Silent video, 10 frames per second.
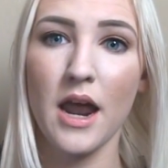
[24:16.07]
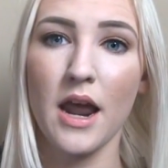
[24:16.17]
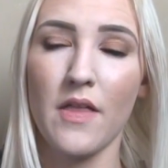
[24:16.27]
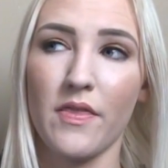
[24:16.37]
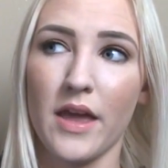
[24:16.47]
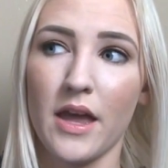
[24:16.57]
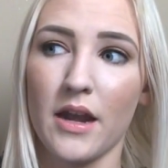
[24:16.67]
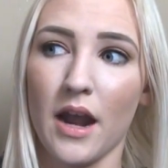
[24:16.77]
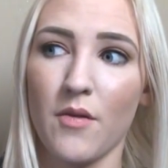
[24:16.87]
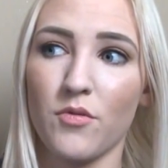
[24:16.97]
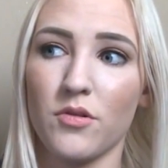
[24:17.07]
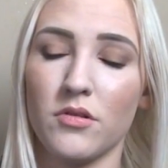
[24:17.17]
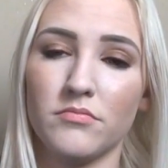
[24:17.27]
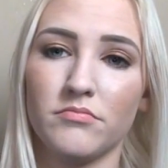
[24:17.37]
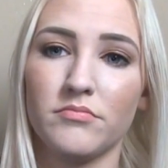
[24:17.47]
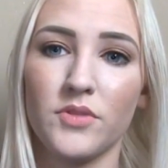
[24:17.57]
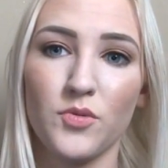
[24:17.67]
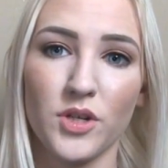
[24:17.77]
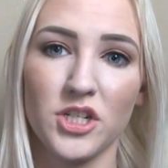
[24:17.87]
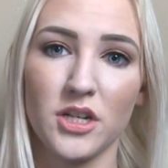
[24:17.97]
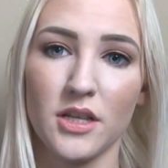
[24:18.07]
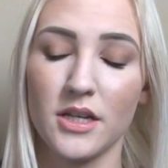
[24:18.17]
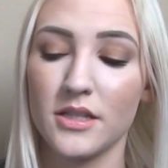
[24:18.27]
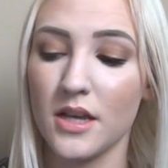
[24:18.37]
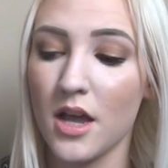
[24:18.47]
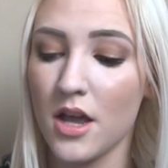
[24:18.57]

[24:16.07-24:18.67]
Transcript: and then I will switch to this.